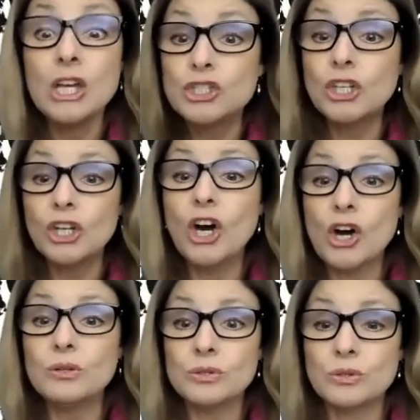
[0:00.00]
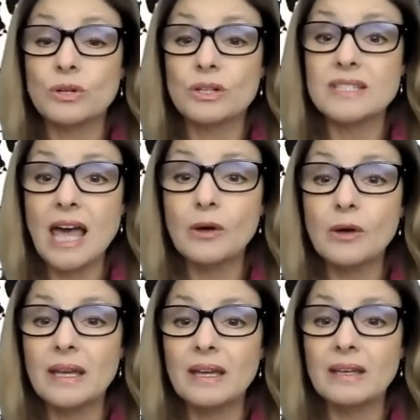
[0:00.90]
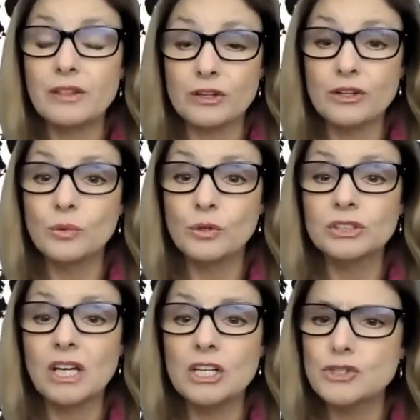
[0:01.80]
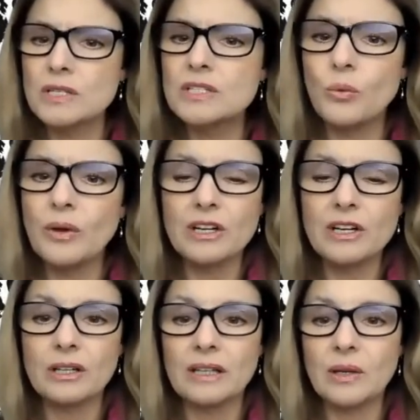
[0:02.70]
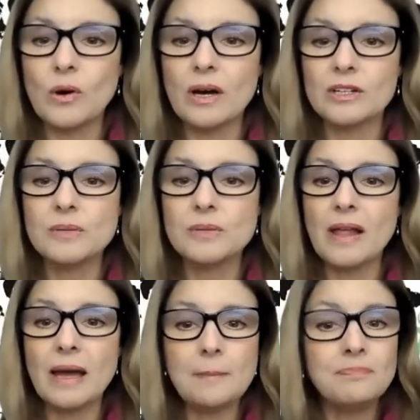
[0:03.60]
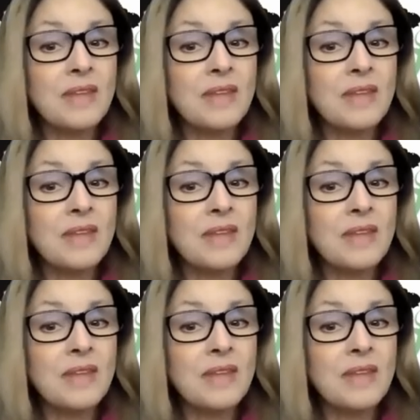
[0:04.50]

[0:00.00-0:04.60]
to go towards helping third world countries with their clean water supply.